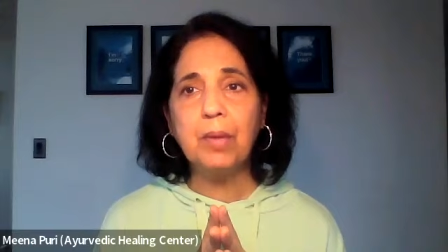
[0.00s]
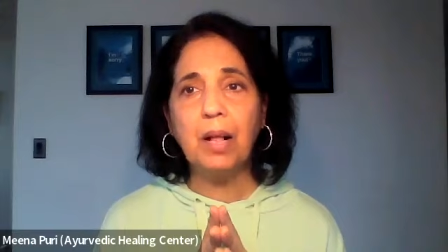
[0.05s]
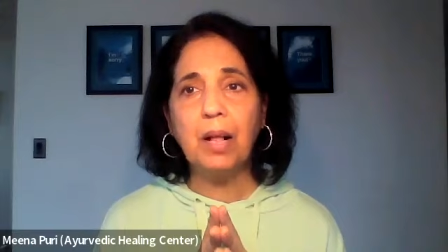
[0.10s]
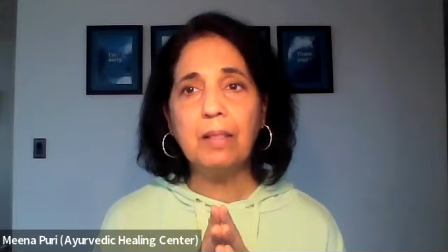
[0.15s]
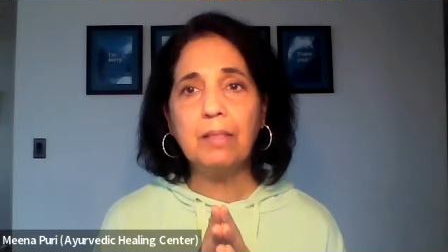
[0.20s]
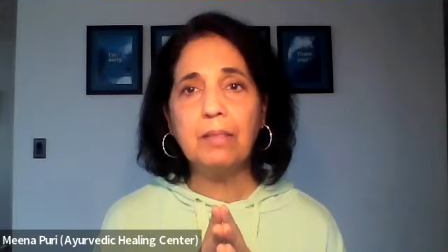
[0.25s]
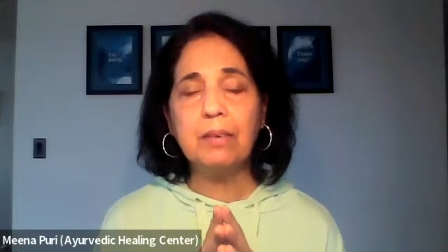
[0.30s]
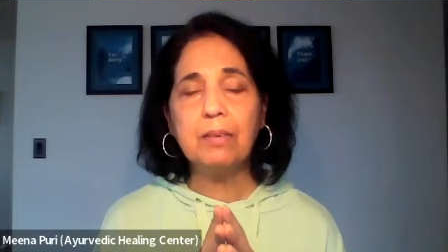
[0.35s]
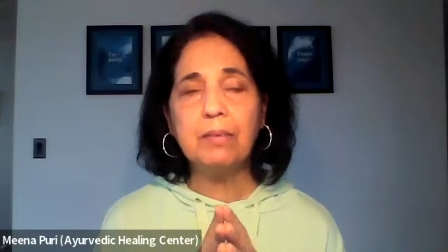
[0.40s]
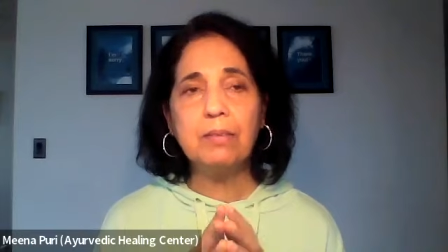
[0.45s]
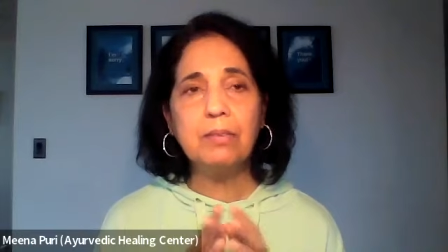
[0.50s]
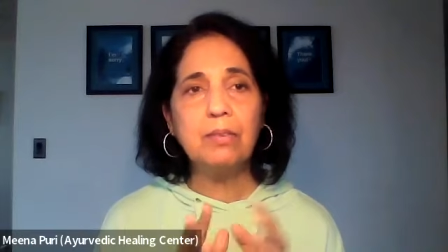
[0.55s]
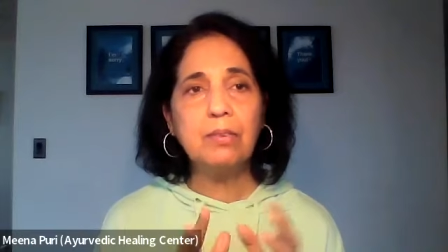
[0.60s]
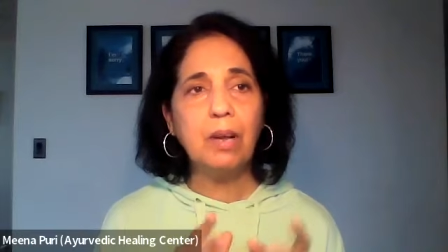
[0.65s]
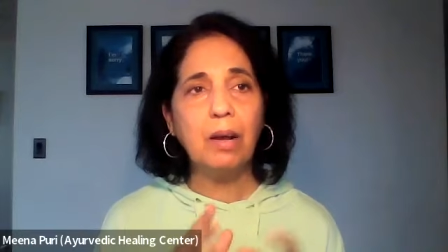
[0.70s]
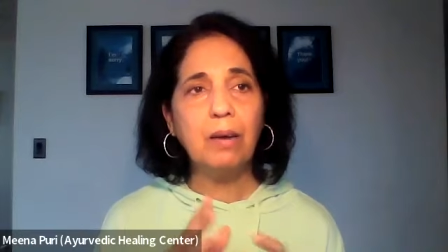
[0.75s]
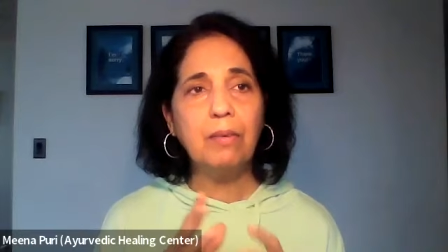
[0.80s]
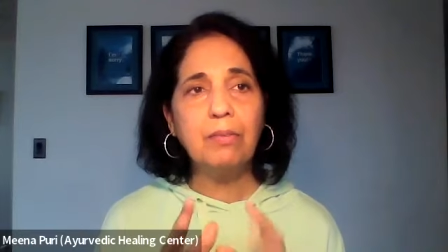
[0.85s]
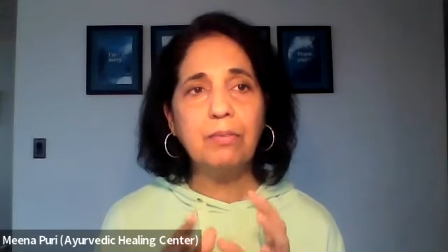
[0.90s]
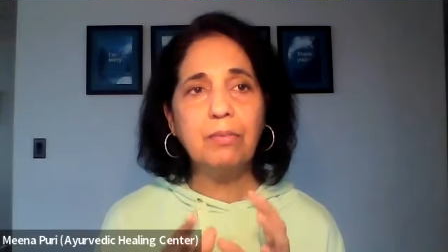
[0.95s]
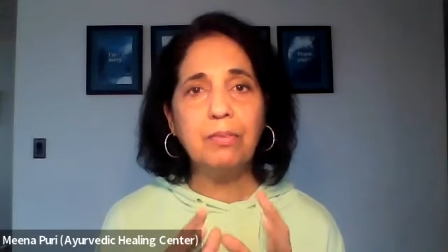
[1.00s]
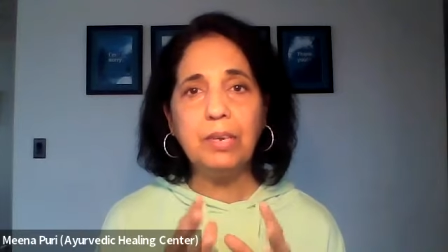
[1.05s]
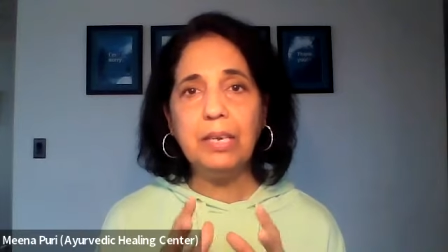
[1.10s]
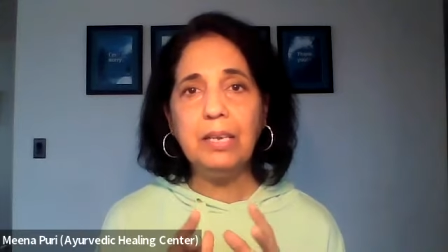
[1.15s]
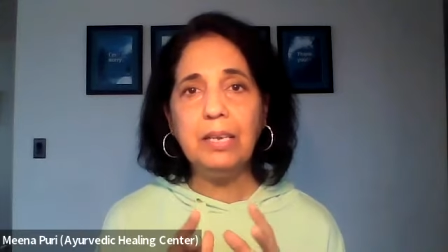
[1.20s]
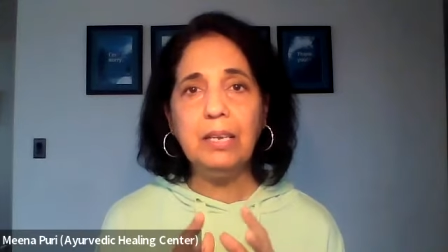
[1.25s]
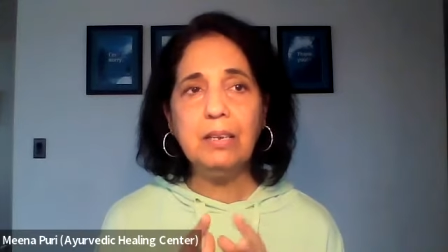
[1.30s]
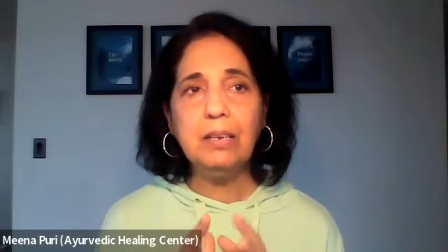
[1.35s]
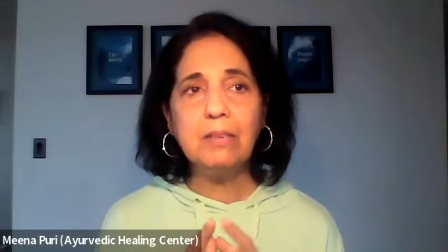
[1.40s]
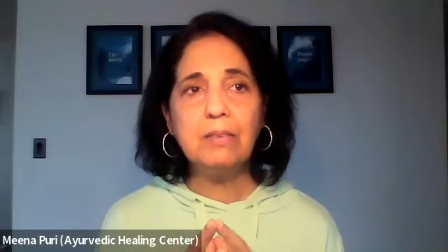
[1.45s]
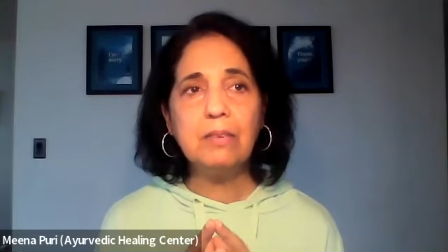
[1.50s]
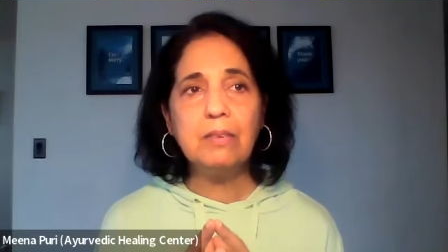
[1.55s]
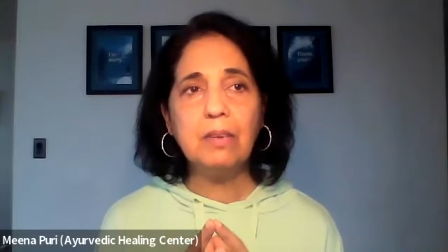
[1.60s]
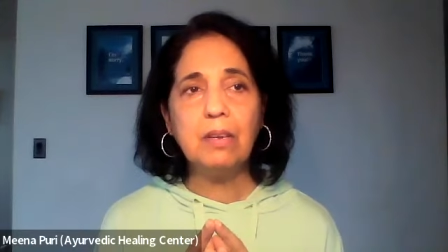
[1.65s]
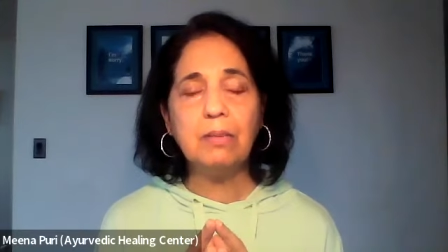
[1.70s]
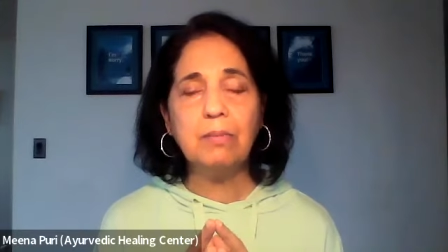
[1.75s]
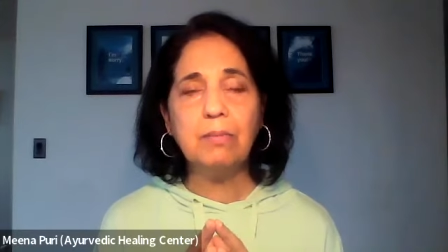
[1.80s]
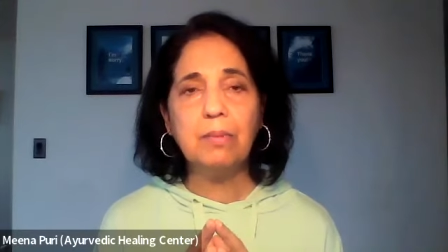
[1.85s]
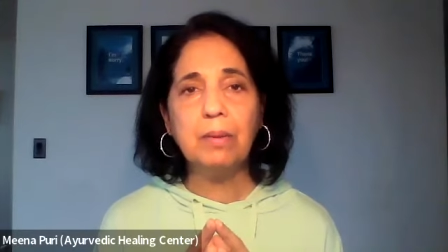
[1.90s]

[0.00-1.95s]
all the stuff readings uh,